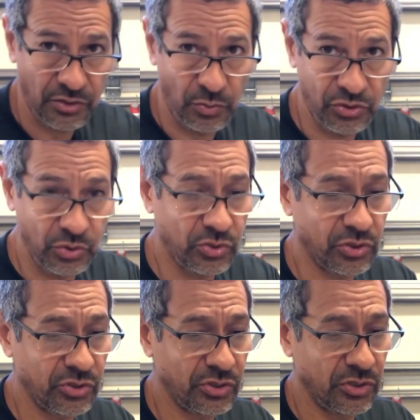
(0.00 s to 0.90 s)
the
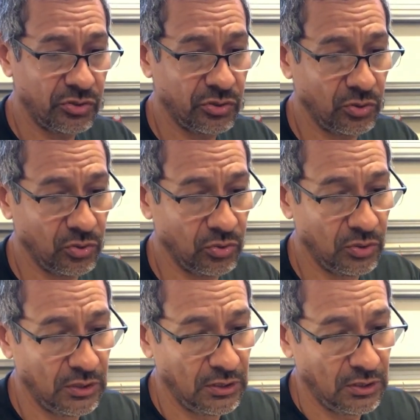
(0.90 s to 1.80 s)
reducers.
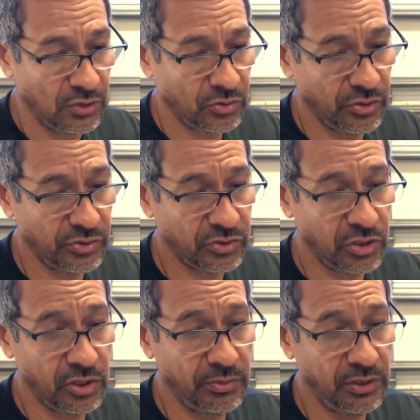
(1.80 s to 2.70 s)
So this is
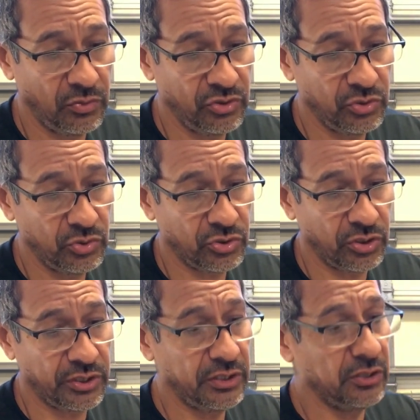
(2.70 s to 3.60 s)
going to be the reducer
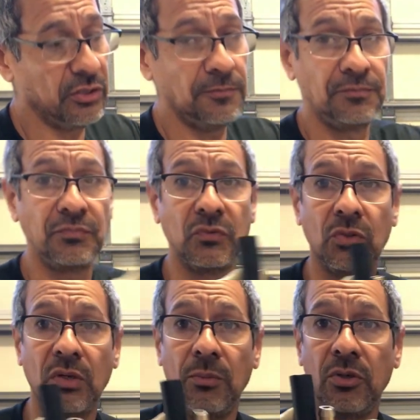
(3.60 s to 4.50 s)
here.
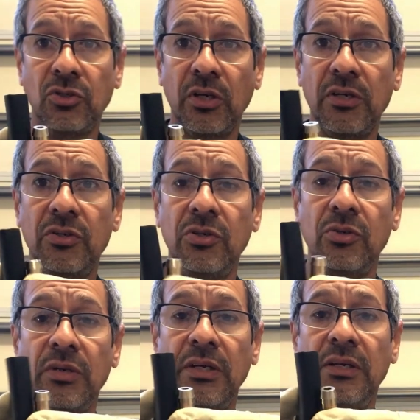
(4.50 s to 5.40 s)
So what I'm going to try to
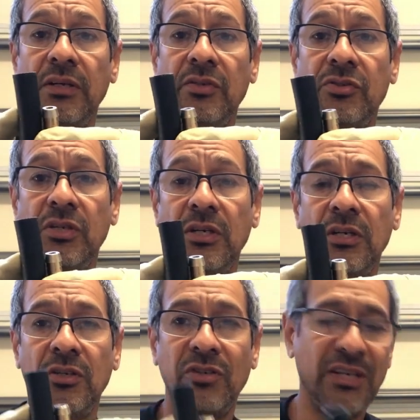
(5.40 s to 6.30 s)
do is
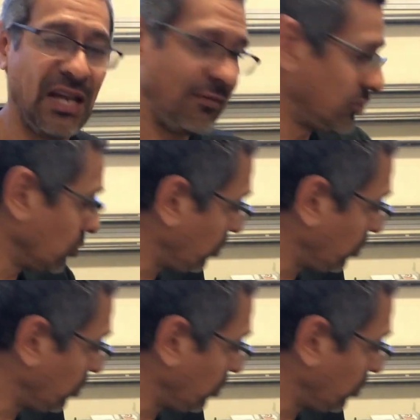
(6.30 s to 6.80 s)
try to have it